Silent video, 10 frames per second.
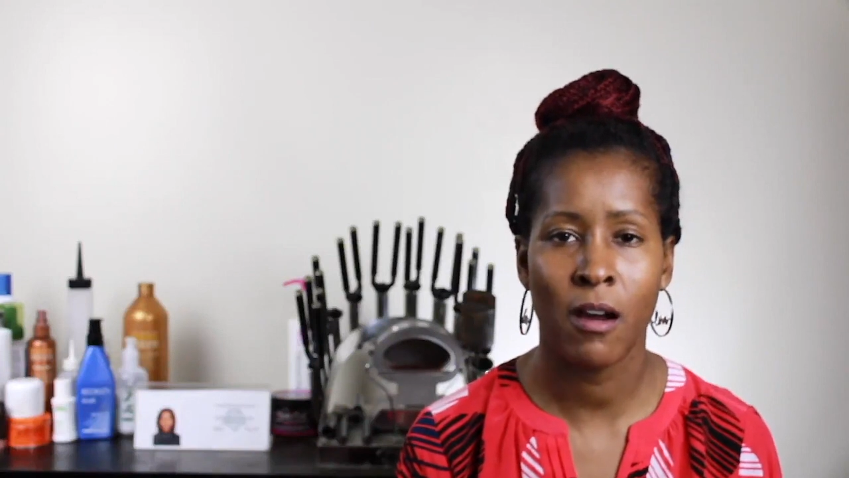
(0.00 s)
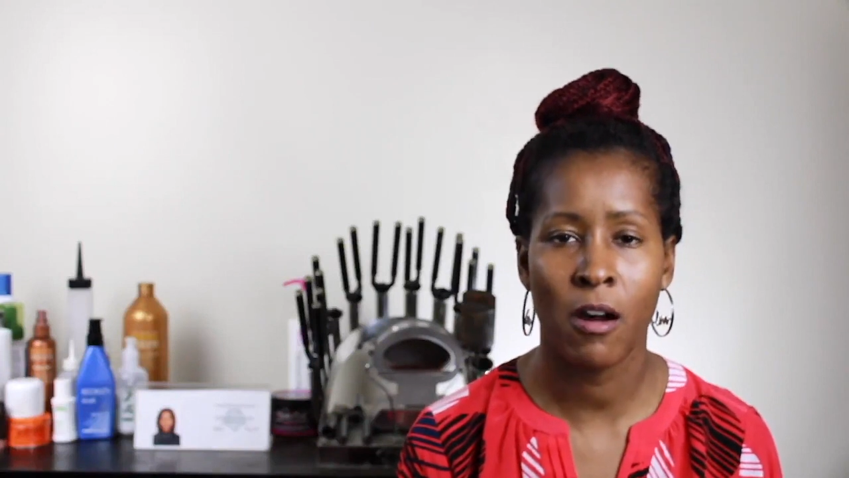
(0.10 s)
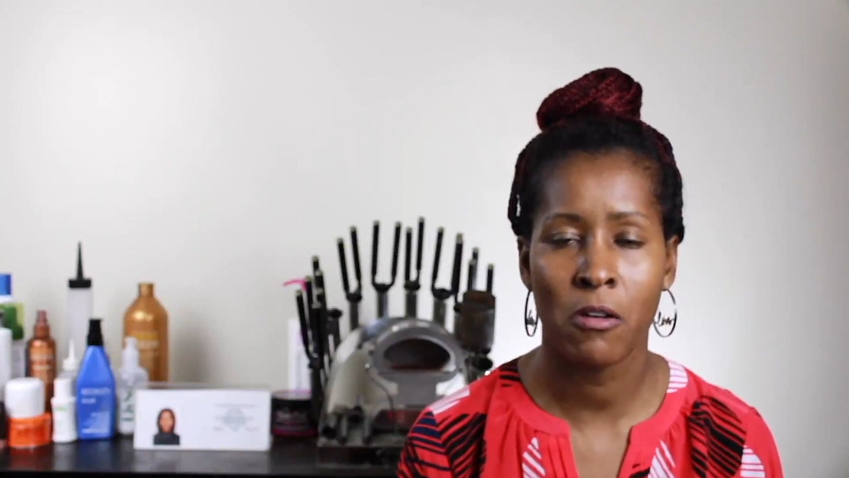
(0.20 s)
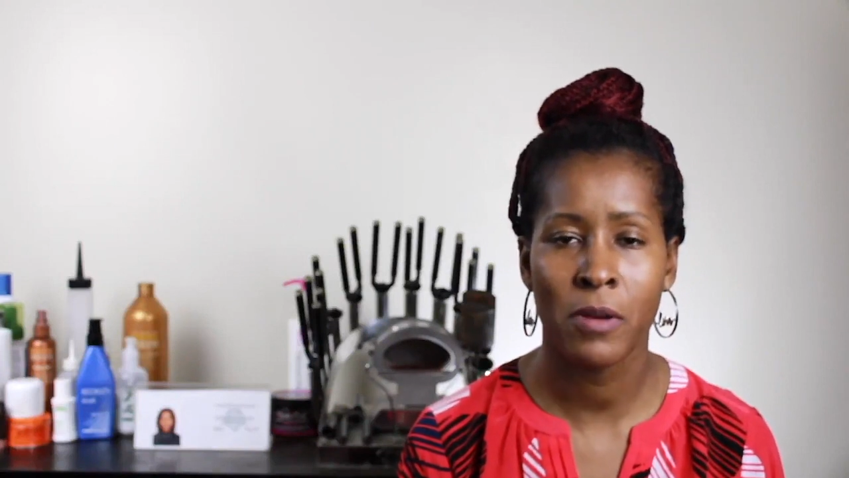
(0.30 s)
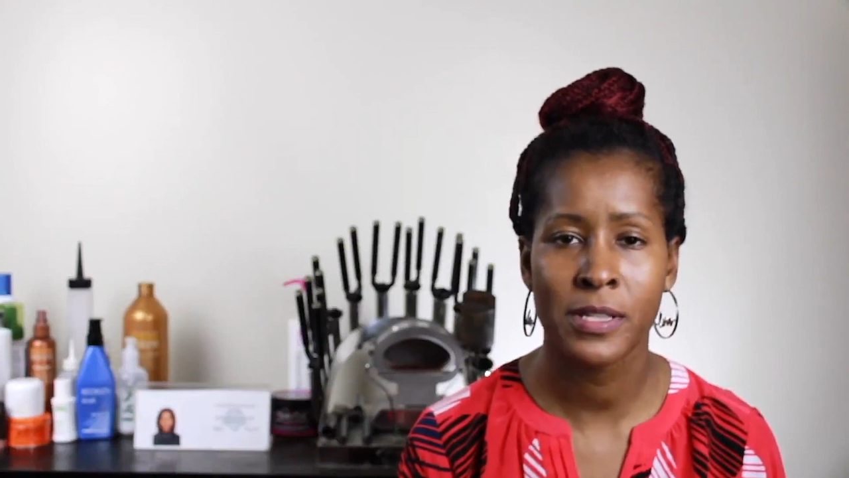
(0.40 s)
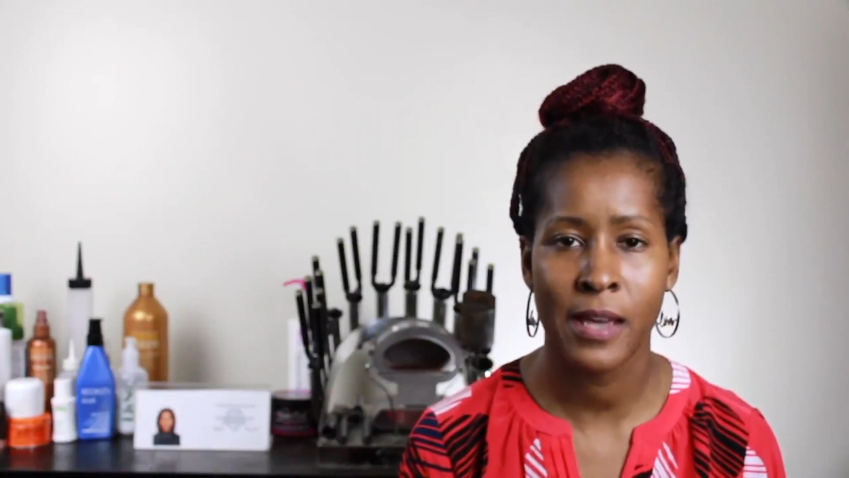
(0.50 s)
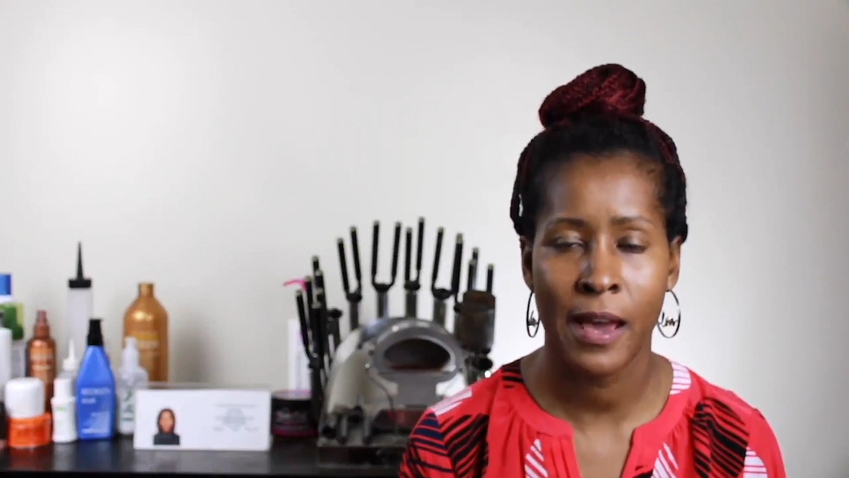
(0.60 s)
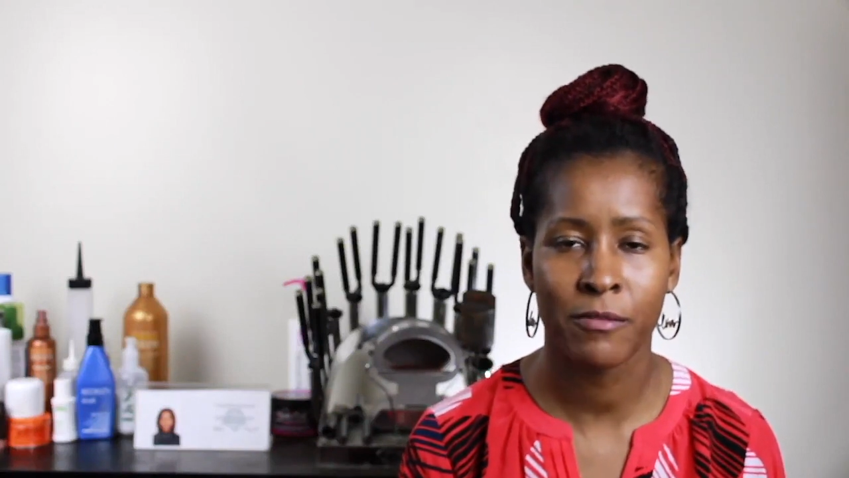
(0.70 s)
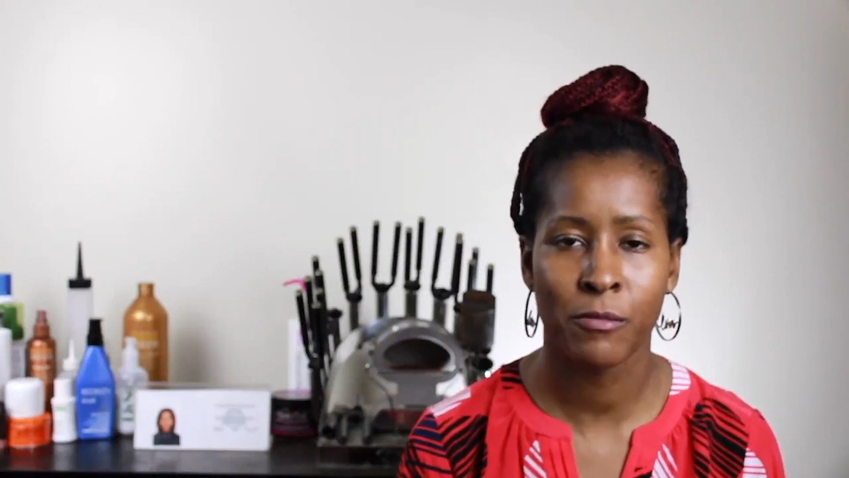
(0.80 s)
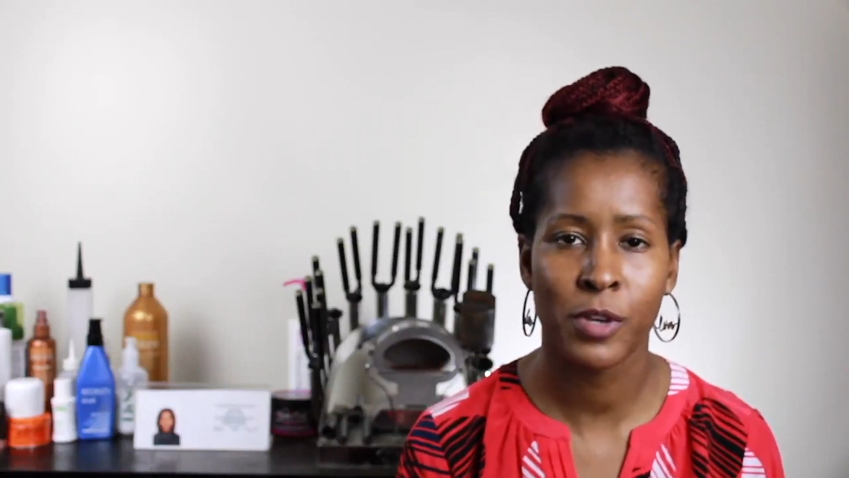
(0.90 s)
I always
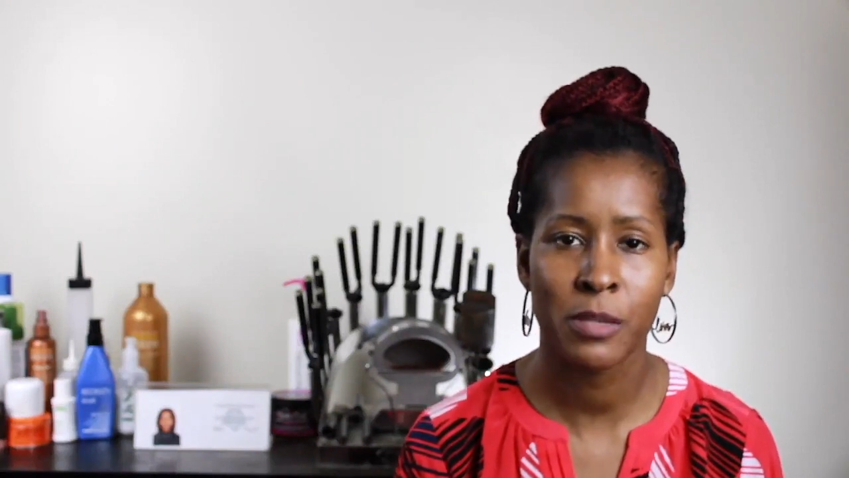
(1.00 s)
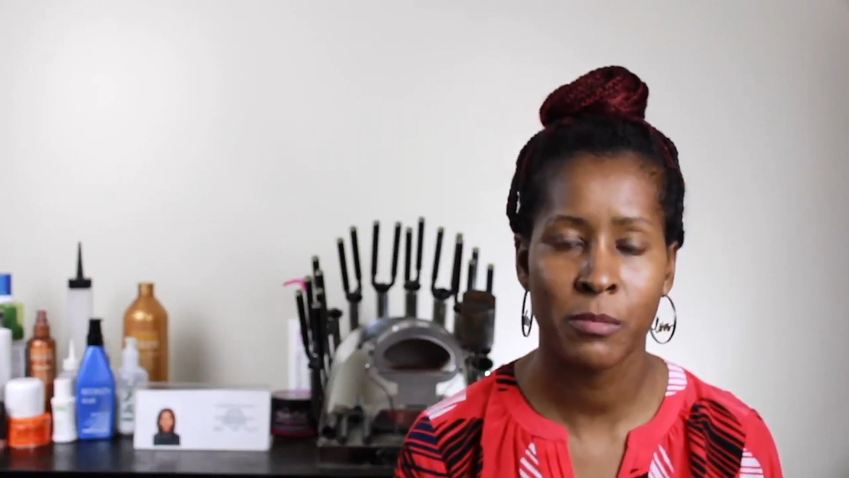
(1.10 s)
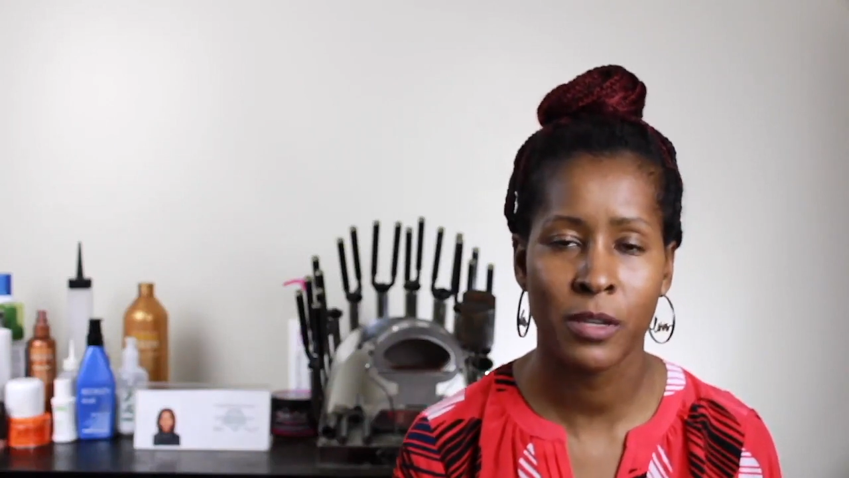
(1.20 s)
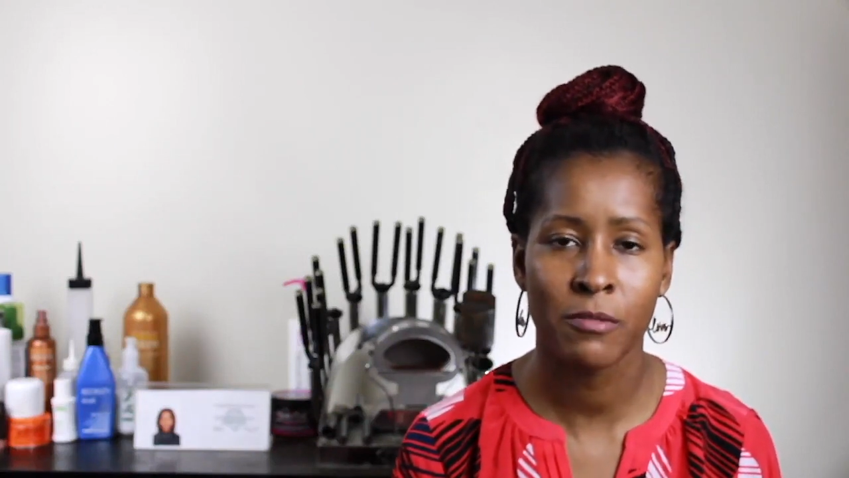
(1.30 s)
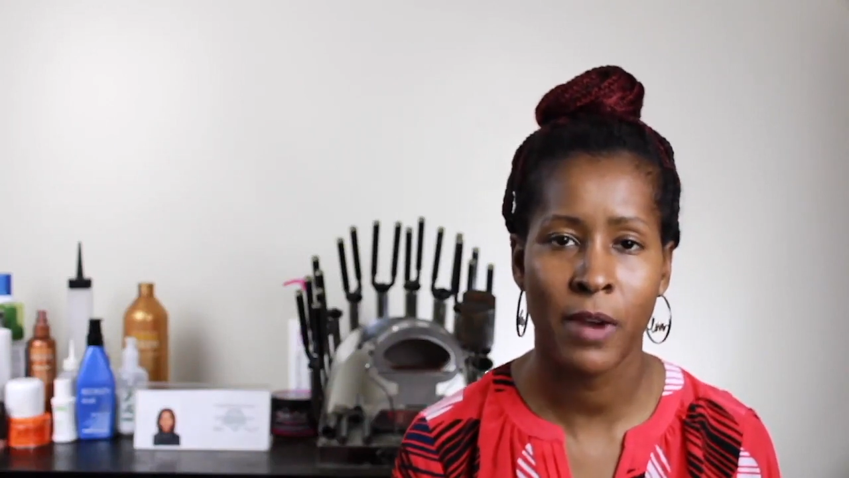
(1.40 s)
have with me,